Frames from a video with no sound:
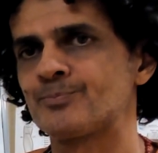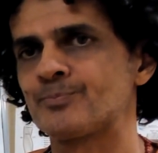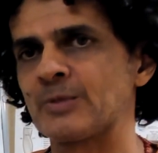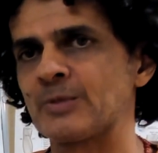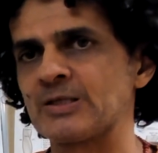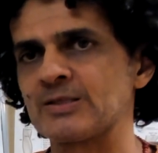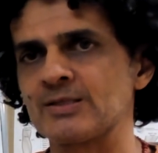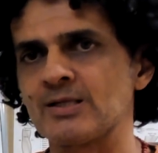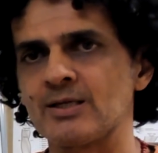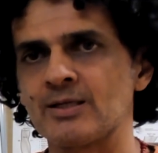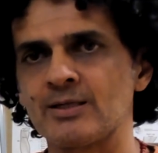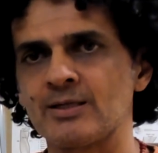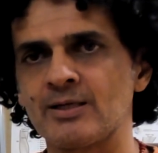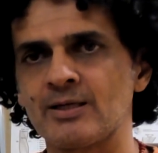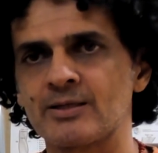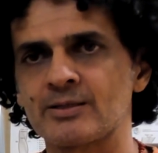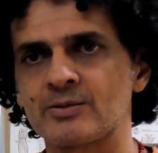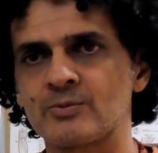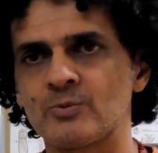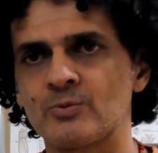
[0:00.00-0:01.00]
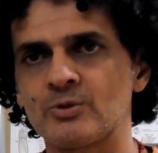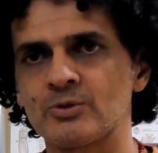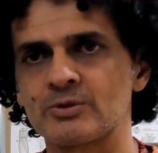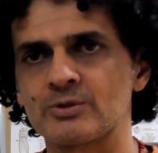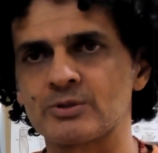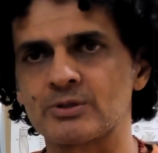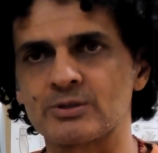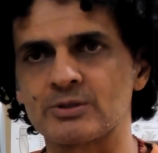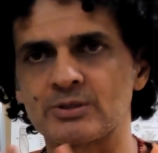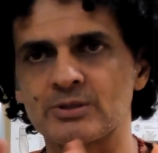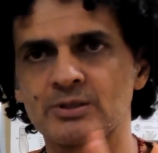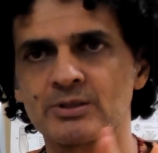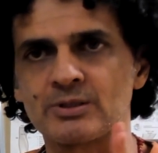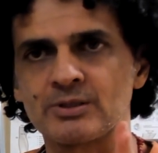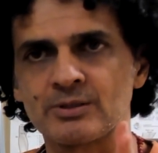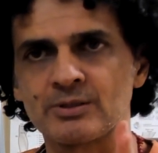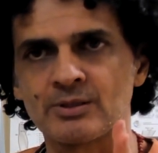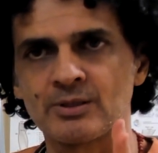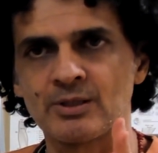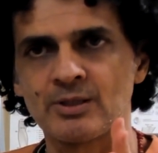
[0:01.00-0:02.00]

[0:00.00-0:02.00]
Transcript: exactly like the water. They